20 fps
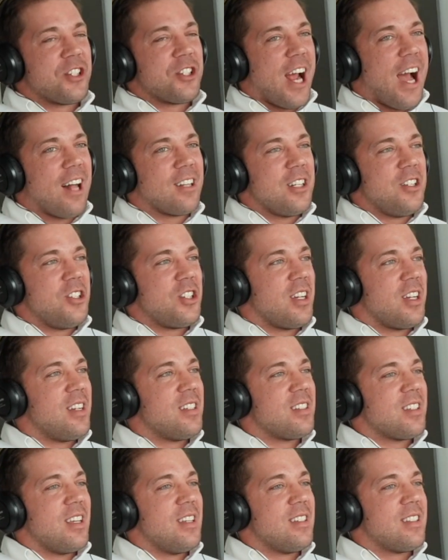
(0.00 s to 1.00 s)
challenge
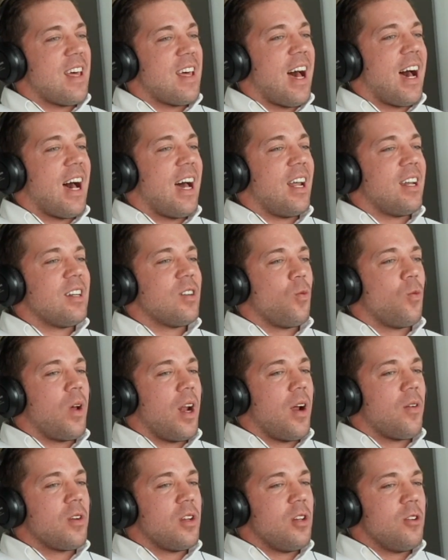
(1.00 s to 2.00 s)
is that
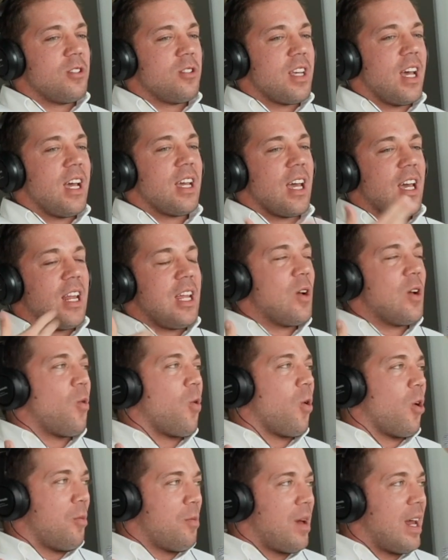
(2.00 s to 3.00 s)
whenever you take any
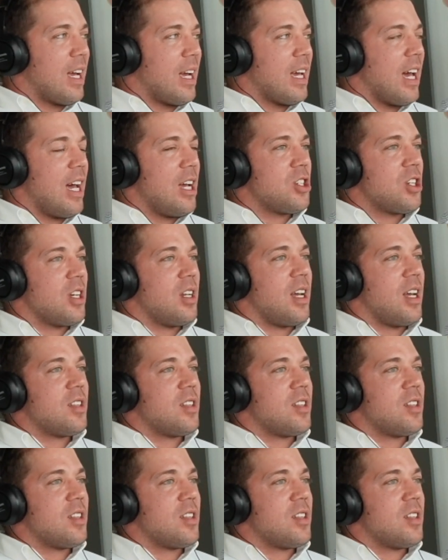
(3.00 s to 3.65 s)
oral medication,